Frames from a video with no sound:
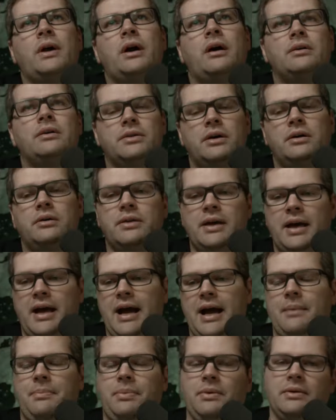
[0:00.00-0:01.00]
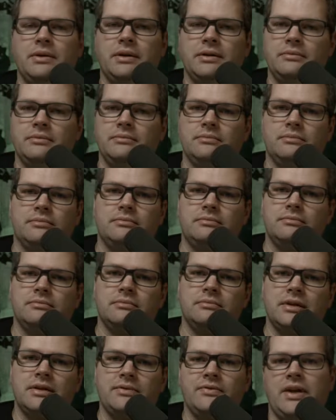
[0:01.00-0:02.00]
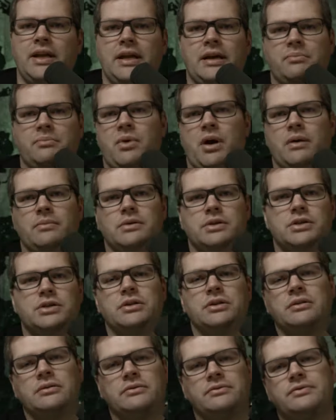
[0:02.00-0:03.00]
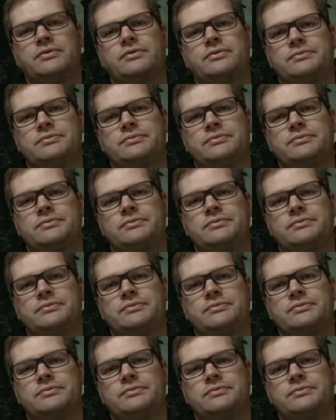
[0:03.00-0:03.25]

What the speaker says: all know that Apple and NVIDIA probably should have